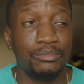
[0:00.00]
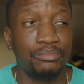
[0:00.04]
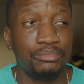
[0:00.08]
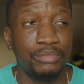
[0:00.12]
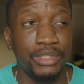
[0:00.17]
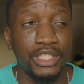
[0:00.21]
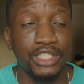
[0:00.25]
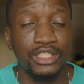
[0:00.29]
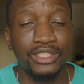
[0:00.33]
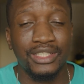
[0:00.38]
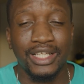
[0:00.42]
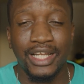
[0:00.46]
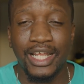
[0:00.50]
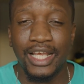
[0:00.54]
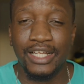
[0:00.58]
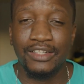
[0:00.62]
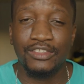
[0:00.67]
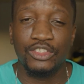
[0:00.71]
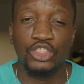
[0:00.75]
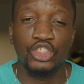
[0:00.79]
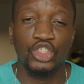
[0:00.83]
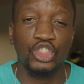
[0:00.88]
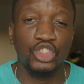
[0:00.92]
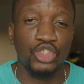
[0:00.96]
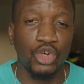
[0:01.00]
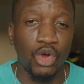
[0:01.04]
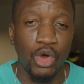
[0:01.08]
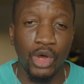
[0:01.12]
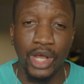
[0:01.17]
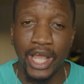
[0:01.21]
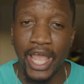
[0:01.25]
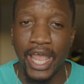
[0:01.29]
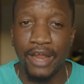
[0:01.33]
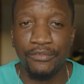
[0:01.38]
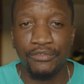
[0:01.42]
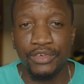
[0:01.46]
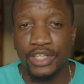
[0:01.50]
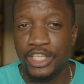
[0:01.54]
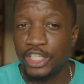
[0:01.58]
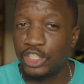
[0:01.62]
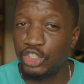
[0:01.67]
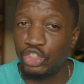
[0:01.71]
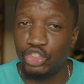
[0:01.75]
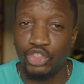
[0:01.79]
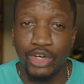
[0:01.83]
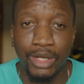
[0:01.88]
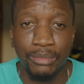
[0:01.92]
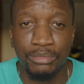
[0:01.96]
beats that had strong
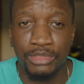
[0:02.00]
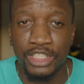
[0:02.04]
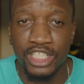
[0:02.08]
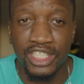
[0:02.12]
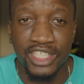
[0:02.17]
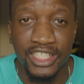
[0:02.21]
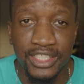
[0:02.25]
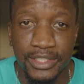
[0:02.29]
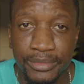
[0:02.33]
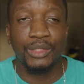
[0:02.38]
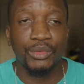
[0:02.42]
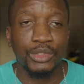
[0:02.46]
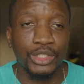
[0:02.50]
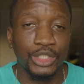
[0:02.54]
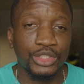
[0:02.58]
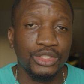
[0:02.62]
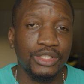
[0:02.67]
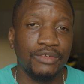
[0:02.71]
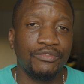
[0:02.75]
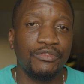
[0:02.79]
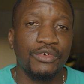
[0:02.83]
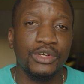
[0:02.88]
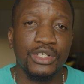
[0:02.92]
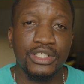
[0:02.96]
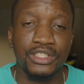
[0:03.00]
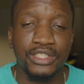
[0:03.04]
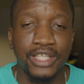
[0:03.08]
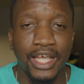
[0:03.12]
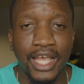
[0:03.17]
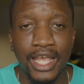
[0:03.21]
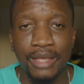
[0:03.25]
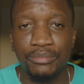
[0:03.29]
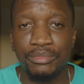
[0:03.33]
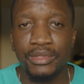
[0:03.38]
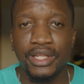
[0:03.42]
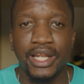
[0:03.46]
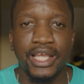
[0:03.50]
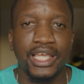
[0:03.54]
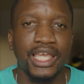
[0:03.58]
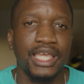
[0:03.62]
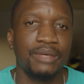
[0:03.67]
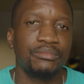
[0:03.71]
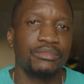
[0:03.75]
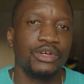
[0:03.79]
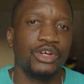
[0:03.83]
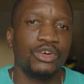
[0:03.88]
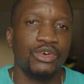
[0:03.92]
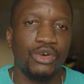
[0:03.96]
African drums in it. It was also the first time that I
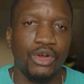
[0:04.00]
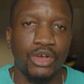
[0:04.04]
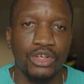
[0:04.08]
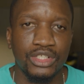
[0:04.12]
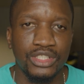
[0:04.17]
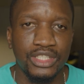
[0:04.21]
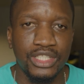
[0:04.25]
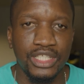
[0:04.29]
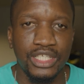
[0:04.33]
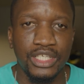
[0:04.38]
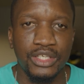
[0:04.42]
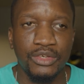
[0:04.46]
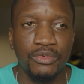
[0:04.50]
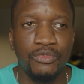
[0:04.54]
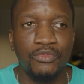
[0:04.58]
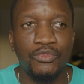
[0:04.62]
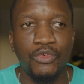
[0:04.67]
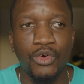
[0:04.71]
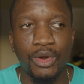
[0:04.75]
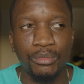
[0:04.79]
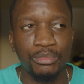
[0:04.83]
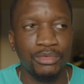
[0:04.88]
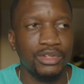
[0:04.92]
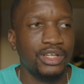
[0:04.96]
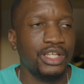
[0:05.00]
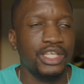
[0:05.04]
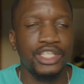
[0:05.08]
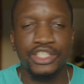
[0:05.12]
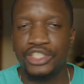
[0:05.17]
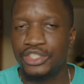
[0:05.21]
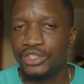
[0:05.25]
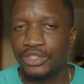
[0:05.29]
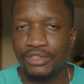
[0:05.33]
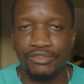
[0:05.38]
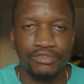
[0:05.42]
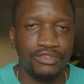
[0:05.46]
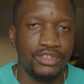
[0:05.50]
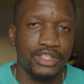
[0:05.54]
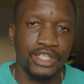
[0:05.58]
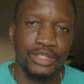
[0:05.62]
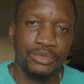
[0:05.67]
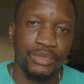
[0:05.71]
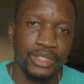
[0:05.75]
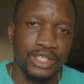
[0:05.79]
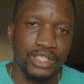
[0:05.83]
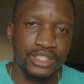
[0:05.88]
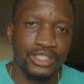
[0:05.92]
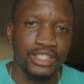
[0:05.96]
came across the formulation of
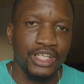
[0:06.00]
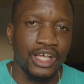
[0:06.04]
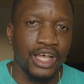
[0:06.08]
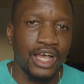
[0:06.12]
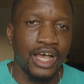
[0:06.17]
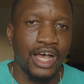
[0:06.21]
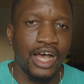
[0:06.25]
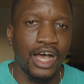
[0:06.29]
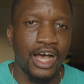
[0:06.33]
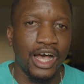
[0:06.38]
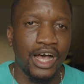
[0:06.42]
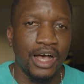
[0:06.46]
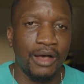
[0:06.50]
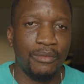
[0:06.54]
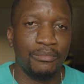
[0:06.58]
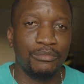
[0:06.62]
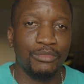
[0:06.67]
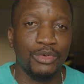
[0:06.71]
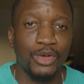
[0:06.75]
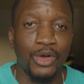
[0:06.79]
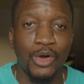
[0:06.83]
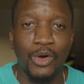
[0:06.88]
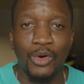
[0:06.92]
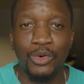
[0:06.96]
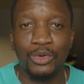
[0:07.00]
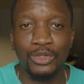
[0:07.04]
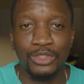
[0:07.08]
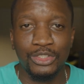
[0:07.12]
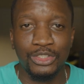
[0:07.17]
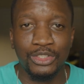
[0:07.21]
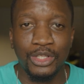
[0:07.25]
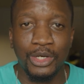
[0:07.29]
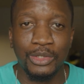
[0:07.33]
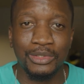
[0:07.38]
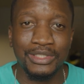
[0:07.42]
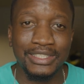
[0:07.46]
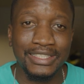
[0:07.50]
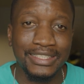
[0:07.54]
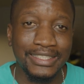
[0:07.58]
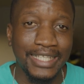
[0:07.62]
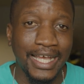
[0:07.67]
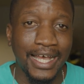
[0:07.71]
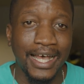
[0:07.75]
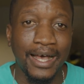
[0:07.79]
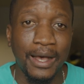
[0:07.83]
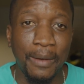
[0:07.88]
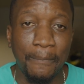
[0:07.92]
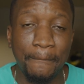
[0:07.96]
lyrics called,
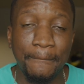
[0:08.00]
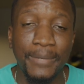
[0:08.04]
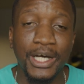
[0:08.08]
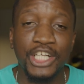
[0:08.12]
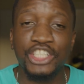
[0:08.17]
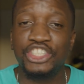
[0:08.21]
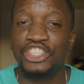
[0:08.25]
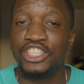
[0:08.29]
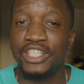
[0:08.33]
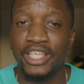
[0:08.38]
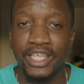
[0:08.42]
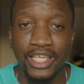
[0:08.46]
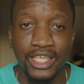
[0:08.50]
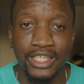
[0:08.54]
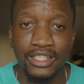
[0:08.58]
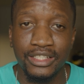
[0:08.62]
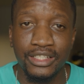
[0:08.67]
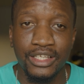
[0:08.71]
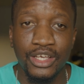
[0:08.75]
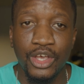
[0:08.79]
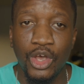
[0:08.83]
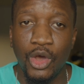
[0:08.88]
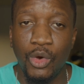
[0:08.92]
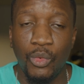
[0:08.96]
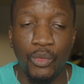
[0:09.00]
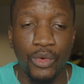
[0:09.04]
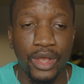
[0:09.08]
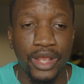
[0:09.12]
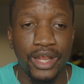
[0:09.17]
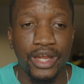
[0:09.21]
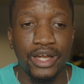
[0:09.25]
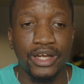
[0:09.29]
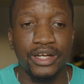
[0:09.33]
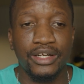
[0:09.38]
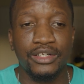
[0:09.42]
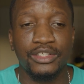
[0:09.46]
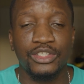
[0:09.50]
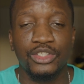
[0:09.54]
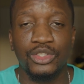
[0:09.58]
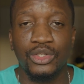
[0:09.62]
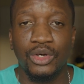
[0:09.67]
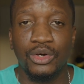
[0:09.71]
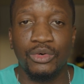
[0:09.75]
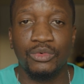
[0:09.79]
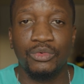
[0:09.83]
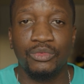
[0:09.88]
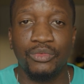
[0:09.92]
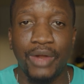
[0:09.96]
punching in, where,
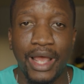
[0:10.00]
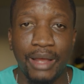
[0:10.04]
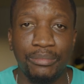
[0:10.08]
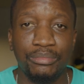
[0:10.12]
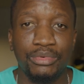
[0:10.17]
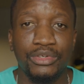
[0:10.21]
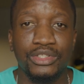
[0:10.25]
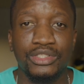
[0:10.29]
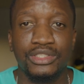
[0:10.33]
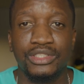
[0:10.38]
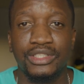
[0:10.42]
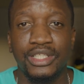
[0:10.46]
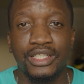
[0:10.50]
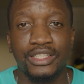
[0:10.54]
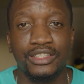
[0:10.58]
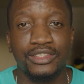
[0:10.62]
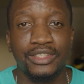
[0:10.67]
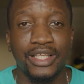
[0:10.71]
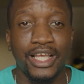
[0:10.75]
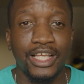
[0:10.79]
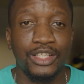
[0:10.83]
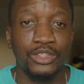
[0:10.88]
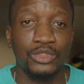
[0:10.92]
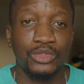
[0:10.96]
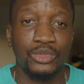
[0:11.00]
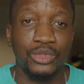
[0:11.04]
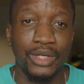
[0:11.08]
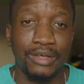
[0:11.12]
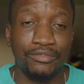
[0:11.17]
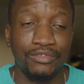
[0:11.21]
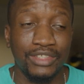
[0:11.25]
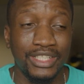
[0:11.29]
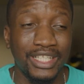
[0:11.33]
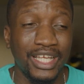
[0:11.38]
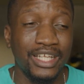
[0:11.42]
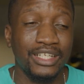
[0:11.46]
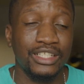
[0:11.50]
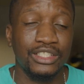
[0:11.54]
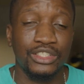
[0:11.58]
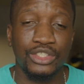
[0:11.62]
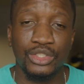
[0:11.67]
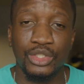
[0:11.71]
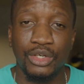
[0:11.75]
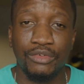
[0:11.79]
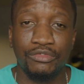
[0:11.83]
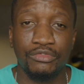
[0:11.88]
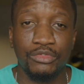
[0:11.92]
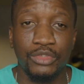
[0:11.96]
rappers tend to have a
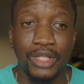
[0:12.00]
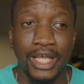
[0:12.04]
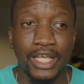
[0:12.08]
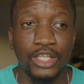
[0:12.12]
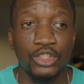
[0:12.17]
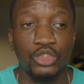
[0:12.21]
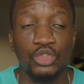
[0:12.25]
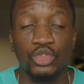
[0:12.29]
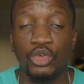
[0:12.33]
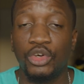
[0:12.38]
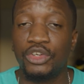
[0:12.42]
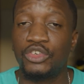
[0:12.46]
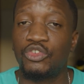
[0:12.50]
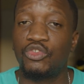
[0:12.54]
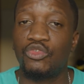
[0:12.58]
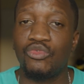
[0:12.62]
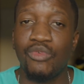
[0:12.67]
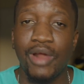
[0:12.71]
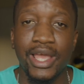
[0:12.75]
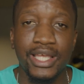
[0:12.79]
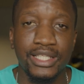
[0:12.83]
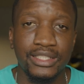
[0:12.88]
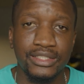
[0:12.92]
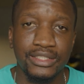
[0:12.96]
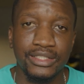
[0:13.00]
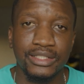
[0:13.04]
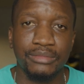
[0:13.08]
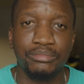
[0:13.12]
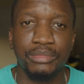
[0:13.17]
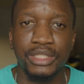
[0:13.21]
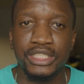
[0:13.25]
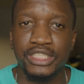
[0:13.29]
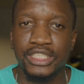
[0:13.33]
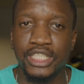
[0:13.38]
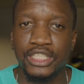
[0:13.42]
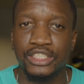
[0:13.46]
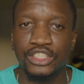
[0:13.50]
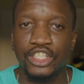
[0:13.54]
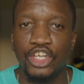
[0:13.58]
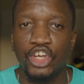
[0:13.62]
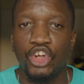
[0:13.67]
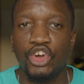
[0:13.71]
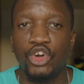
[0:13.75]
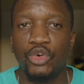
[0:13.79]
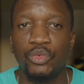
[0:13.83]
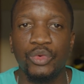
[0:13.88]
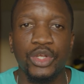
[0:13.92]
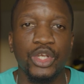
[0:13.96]
tendency of like not writing, but just
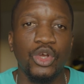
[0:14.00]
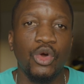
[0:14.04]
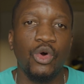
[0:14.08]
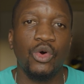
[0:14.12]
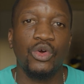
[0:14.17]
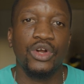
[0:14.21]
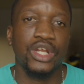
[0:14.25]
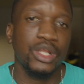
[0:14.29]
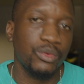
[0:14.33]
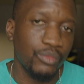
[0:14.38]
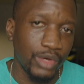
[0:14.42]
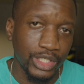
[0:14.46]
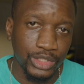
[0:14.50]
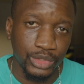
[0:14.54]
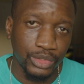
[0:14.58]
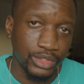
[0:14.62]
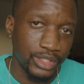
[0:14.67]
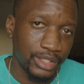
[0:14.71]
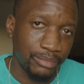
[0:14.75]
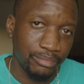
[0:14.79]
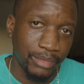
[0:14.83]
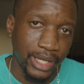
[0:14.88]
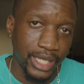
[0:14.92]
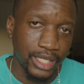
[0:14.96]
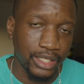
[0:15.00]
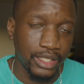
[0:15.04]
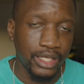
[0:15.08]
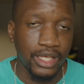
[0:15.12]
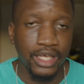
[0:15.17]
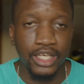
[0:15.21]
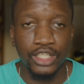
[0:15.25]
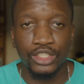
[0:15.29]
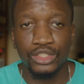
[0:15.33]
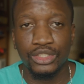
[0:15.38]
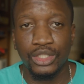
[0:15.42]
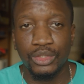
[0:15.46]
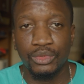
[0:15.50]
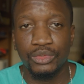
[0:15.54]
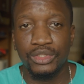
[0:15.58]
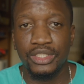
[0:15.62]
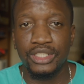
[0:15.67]
recording what's on the mic. So